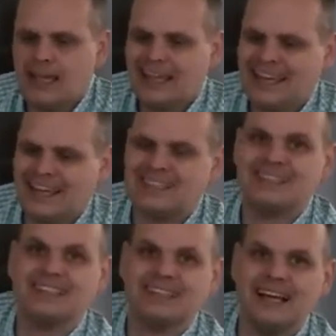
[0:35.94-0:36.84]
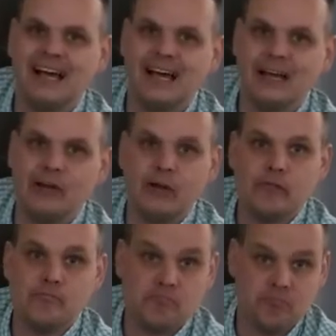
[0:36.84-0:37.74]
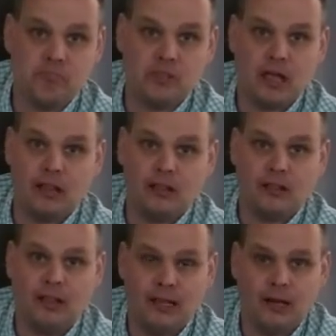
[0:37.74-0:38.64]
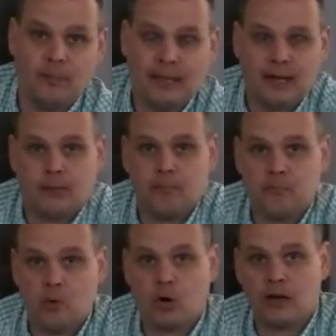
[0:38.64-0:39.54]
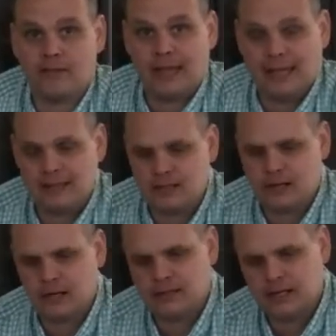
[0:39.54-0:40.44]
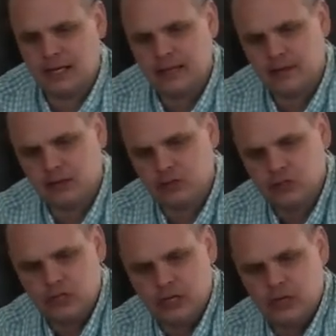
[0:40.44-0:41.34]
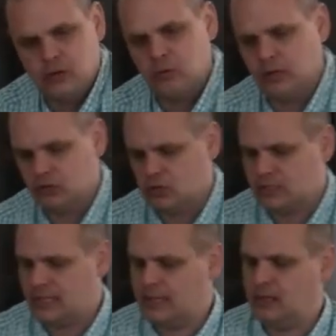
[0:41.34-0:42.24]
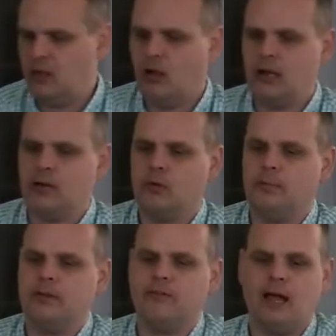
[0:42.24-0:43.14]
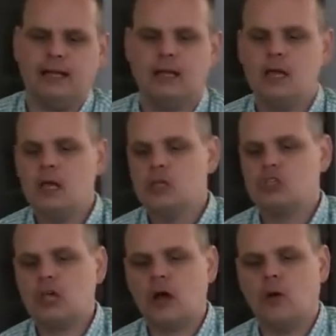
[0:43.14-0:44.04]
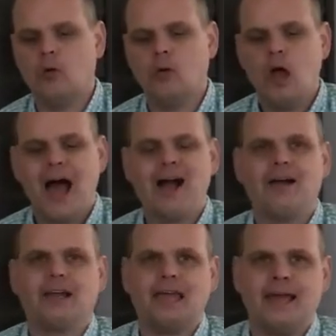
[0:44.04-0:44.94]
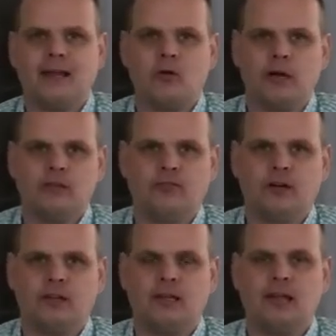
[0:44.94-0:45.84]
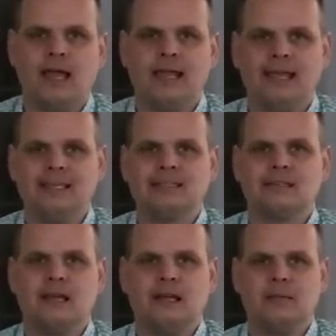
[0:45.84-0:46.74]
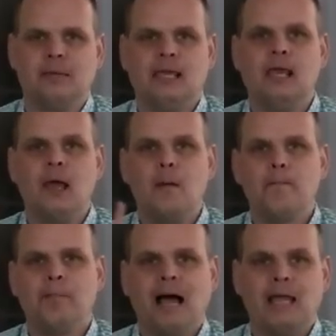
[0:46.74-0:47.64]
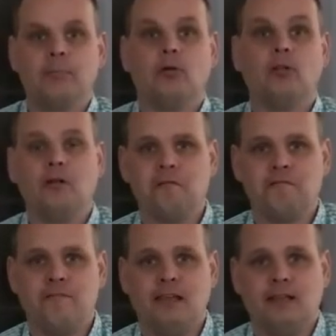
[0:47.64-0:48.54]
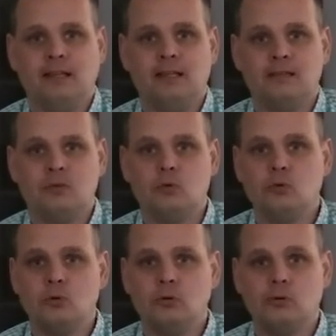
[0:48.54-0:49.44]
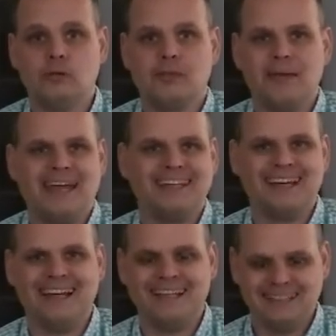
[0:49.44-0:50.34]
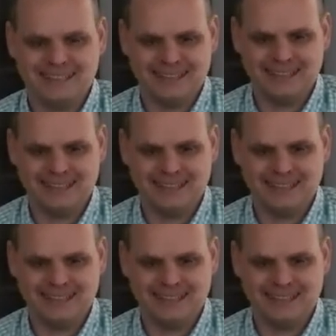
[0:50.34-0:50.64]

get a little bit more of a head start than others, so we'll just get along and we'll be fine. So our categories for tonight is going to be Bible villains. Ooh, the bad guys.